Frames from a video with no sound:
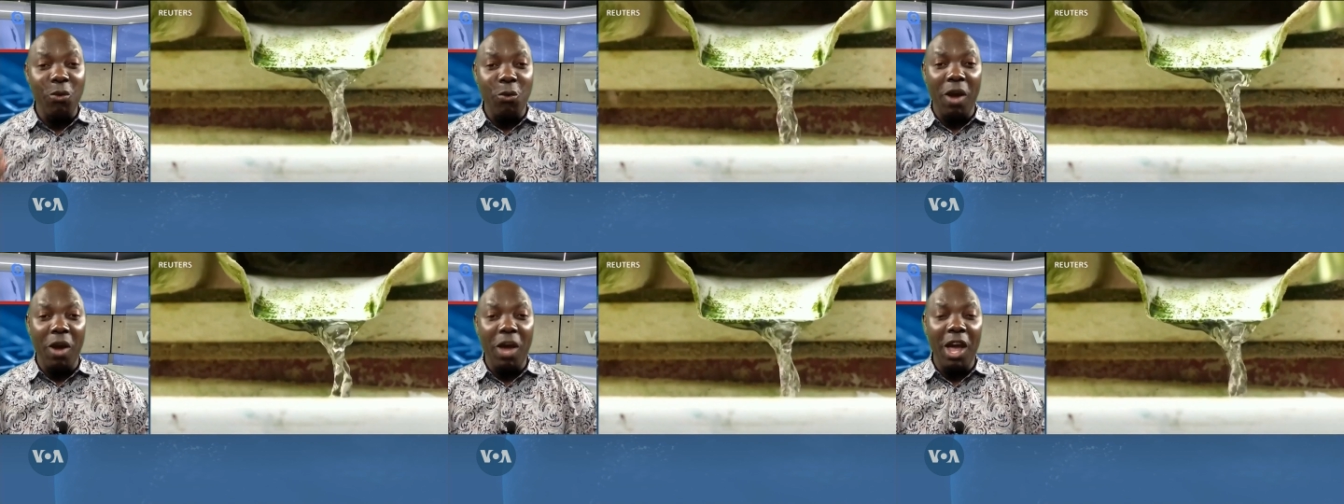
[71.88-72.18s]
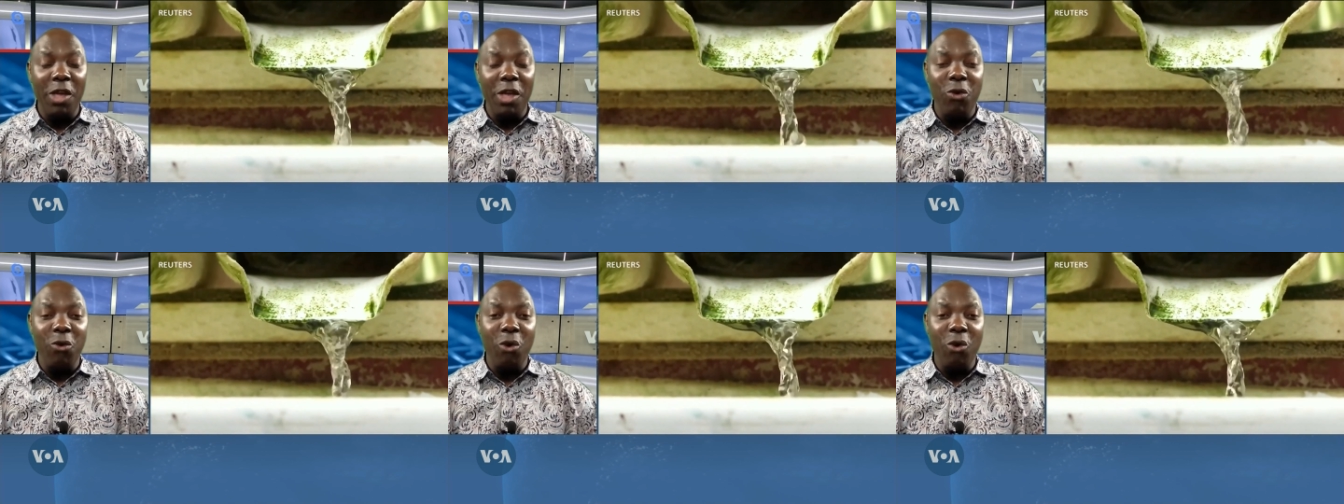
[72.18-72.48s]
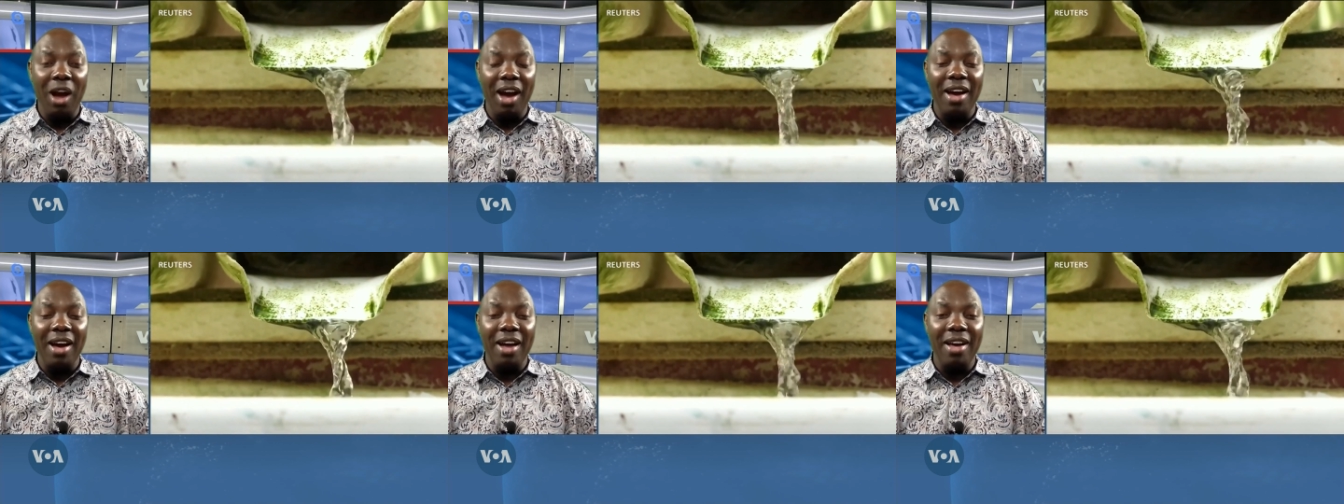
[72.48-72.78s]
where
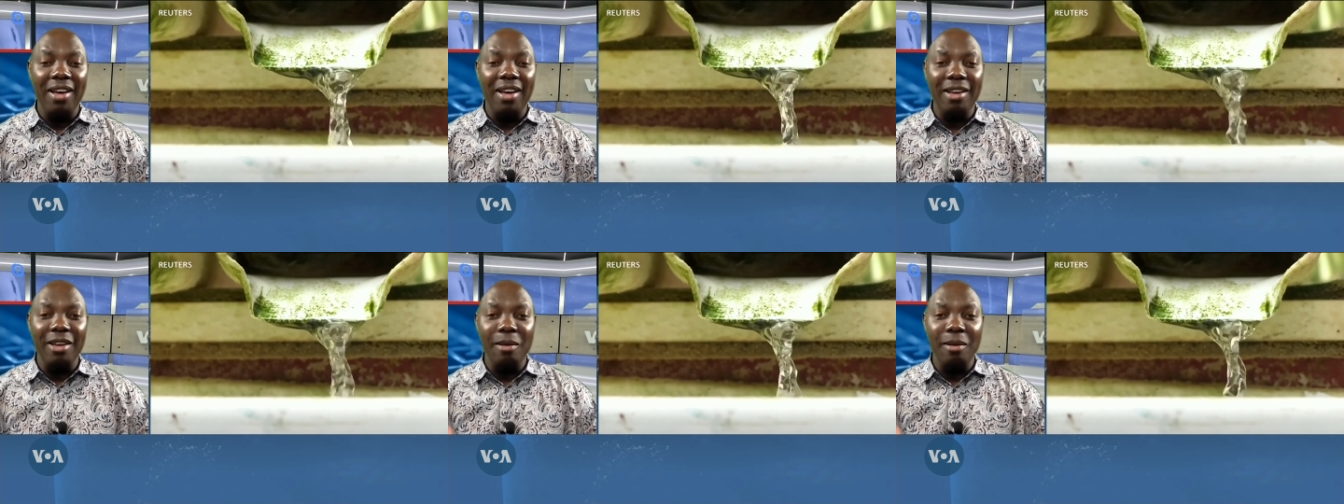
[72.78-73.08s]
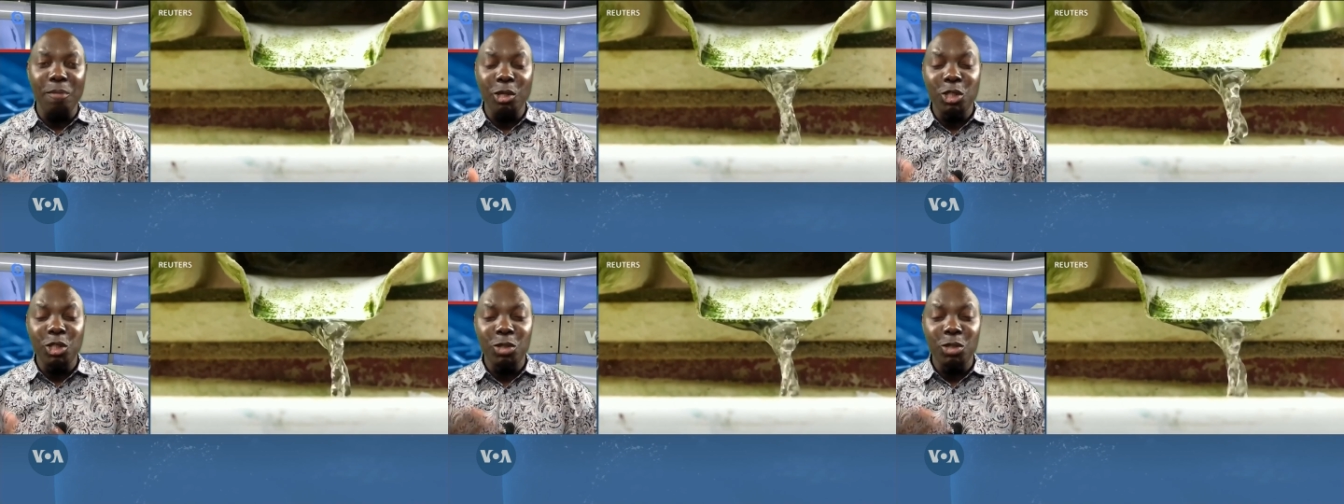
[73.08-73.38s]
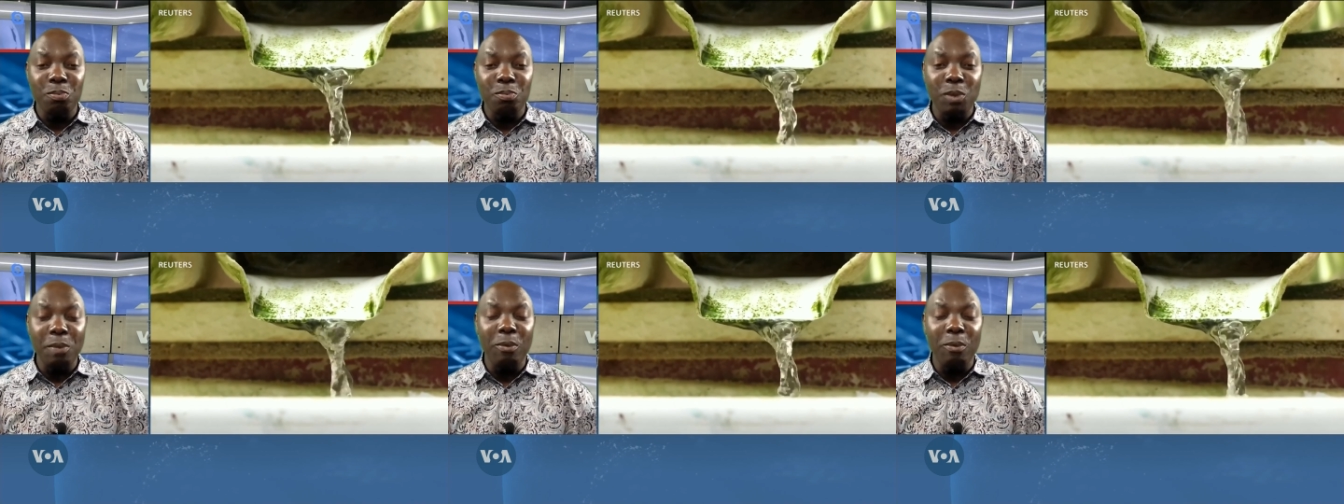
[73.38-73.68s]
you are,
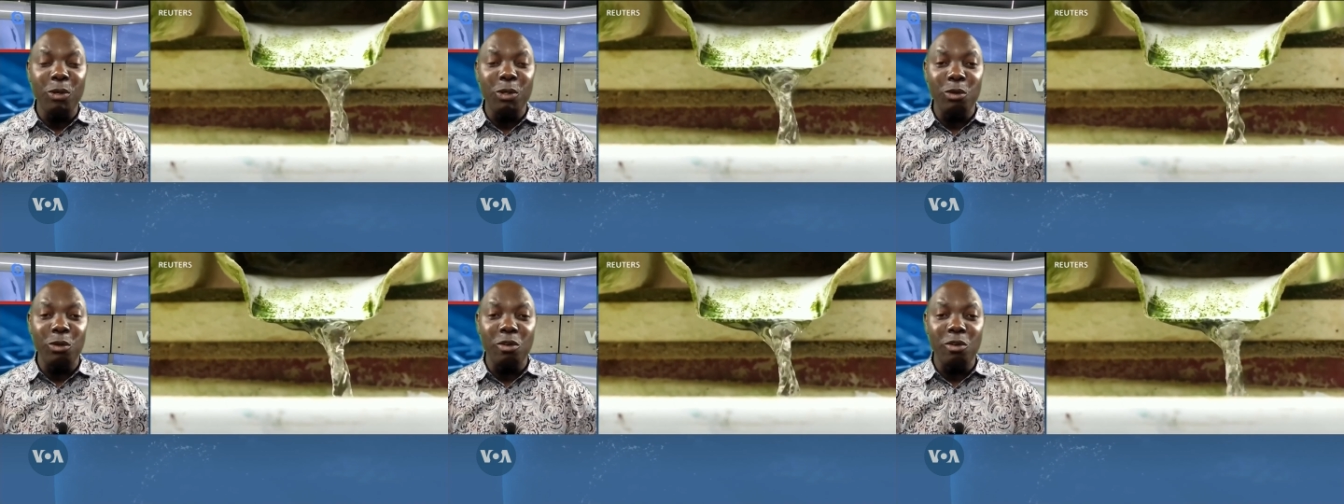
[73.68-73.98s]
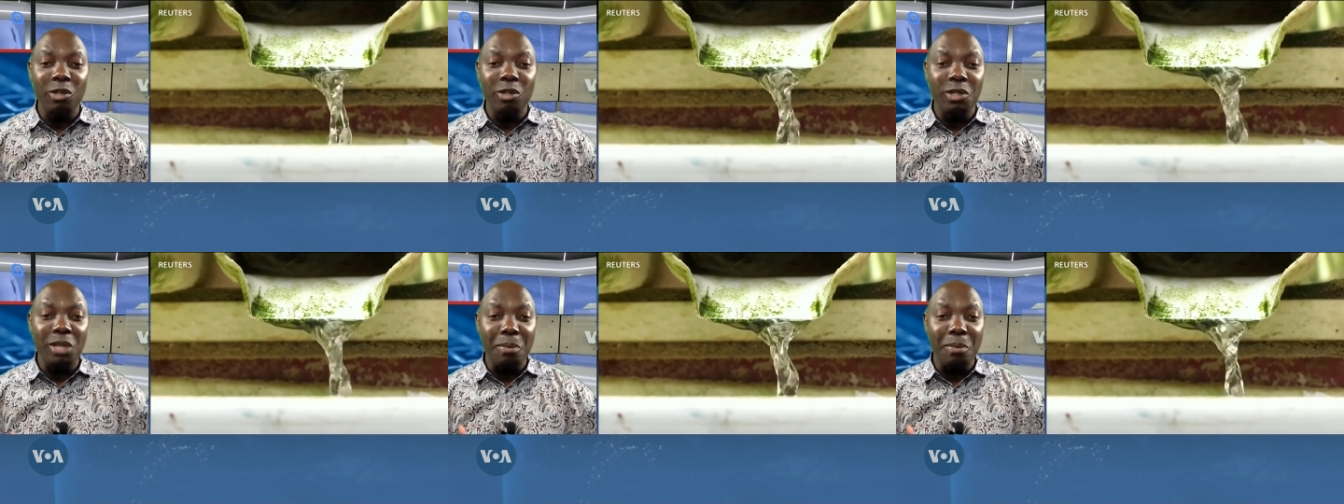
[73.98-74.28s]
most people do